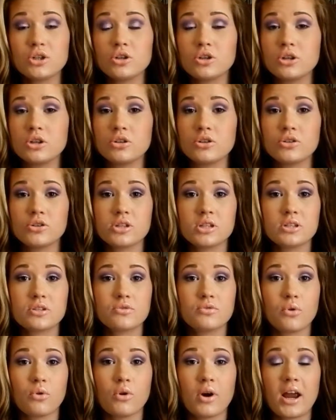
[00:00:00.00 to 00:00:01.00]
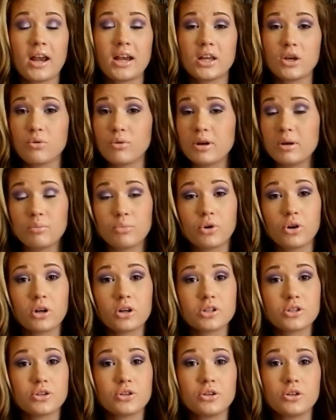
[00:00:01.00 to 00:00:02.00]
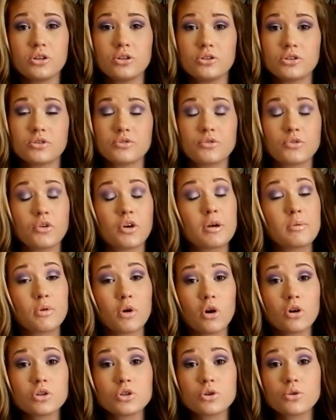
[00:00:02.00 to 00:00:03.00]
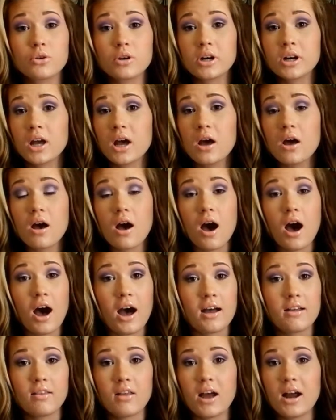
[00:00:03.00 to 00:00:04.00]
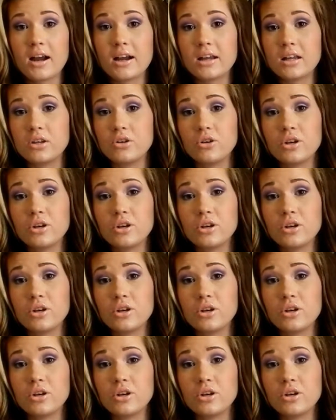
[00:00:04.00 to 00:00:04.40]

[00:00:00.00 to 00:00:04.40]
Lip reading: You can use this for any cream product, so you can use it for cream contouring, highlighting.